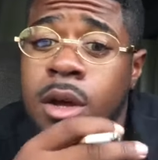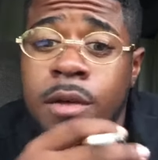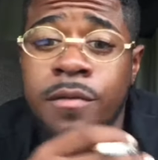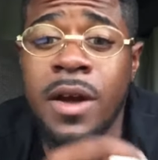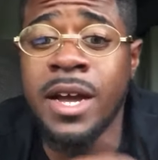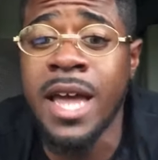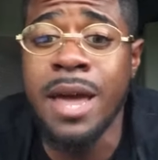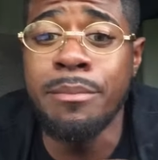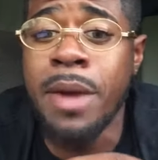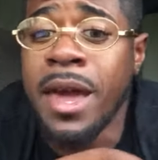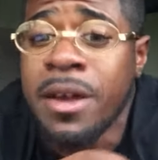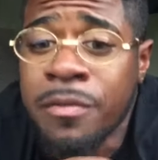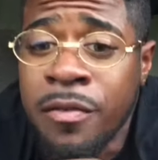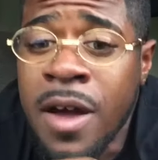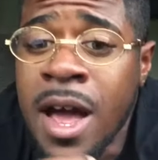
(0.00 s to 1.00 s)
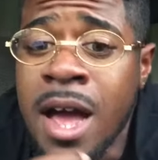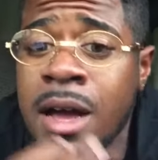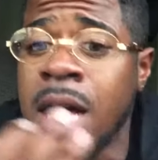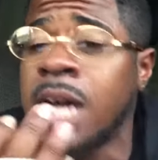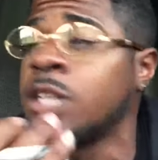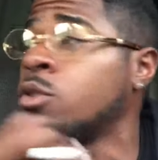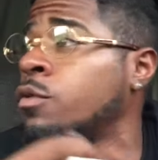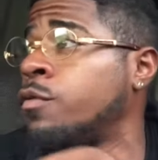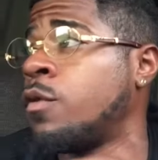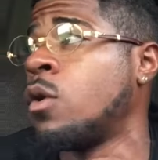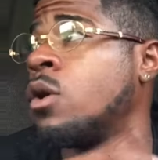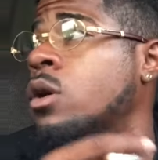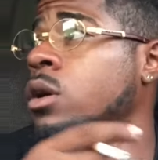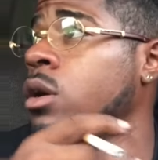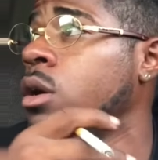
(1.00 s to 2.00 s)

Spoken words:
If I can't make it 5, I do 4.